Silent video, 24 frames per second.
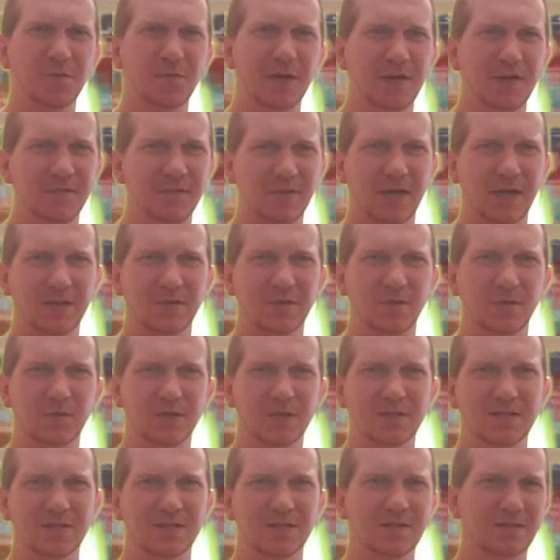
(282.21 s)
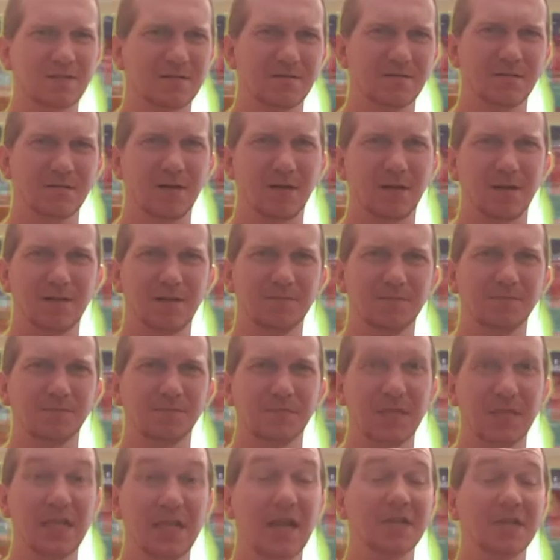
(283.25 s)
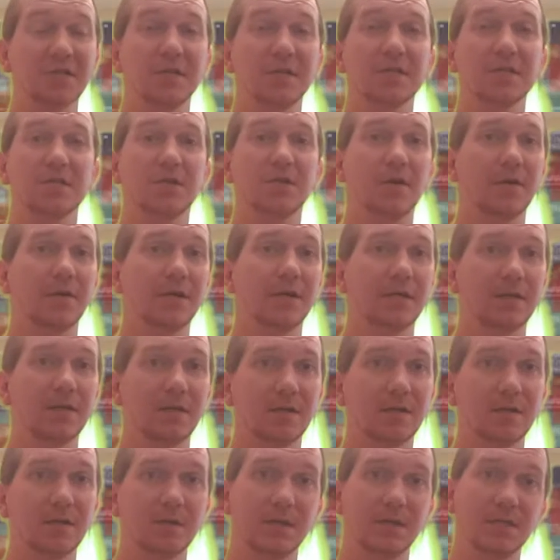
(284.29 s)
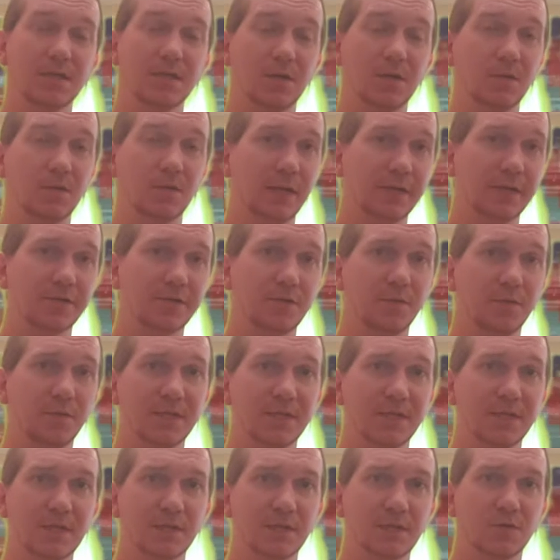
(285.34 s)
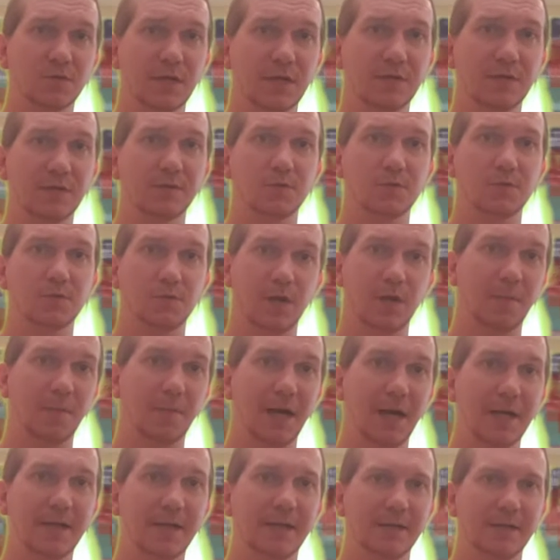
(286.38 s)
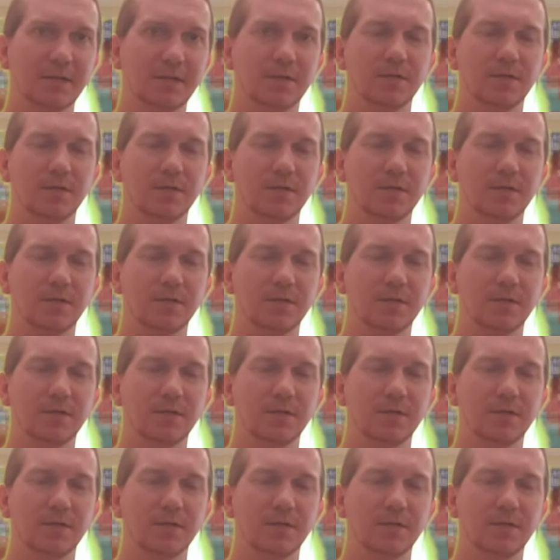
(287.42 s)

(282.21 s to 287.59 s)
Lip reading: My father was, he actually started his own electrical business when he was around my age.